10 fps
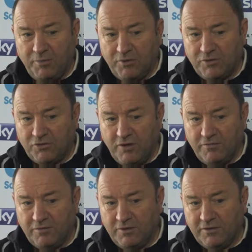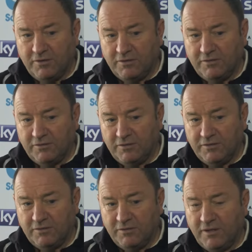people that travel that, that,
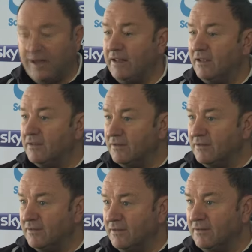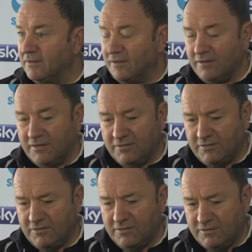that, that get it. And uh,
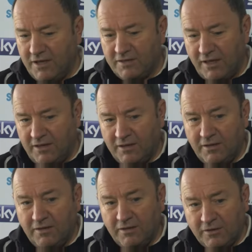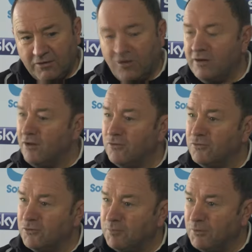it's, it's sad that I'd like to know
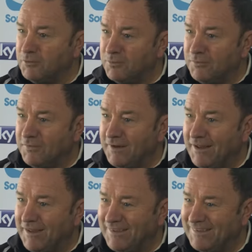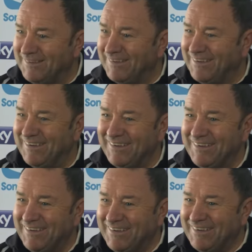who's responsible for
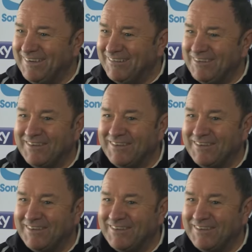that